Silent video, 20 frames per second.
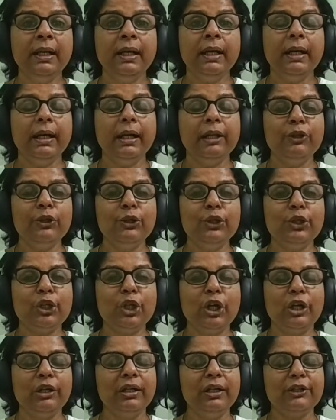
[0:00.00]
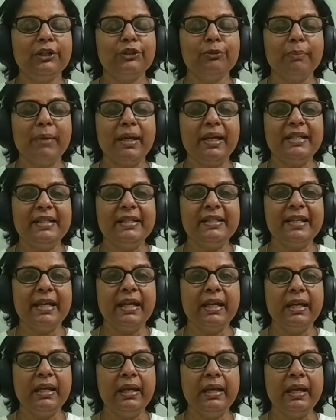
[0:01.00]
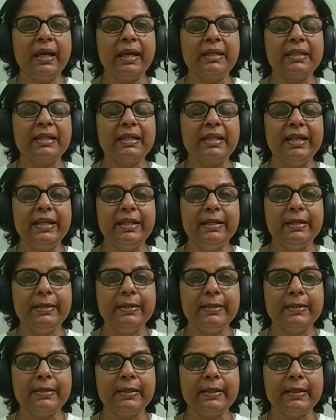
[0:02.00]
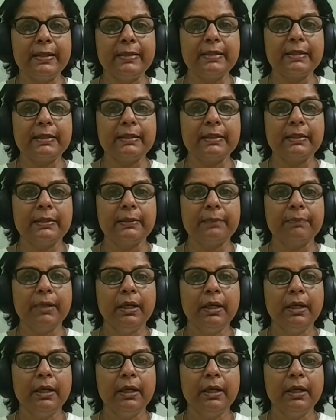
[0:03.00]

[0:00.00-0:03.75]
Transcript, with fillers: Another good conduct to maintain as leaders and as uh,